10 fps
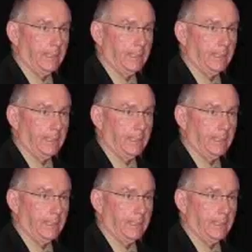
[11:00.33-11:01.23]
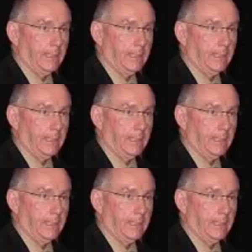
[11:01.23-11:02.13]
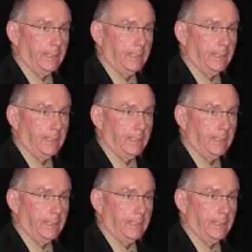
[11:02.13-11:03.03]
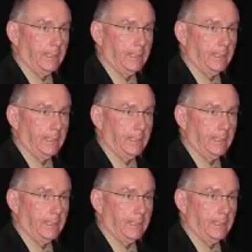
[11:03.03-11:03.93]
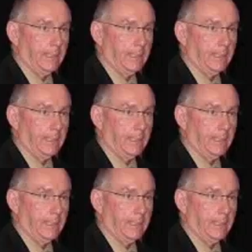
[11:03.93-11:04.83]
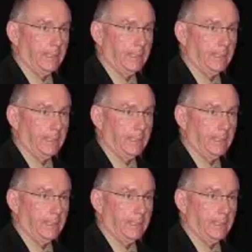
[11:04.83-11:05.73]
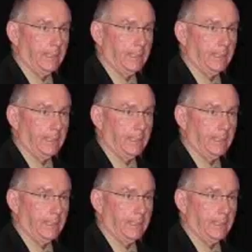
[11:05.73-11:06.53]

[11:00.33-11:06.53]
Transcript: This is a still picture; no speech is visible.